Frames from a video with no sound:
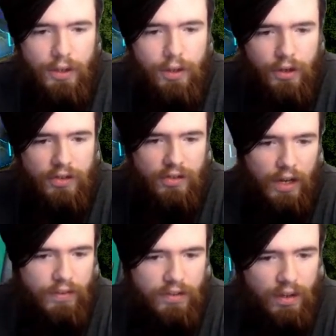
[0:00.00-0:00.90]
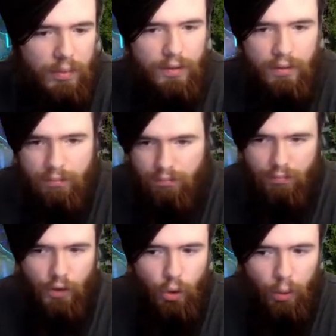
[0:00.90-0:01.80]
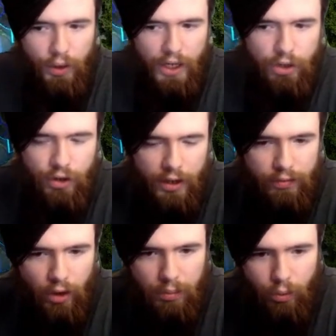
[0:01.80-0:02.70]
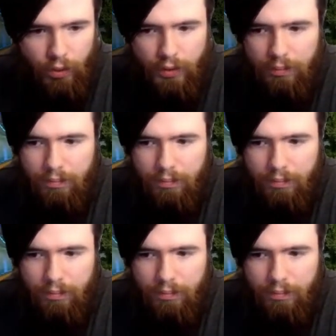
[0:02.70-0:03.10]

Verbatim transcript: turn its safe is summoned, no more extra deck for our opponent.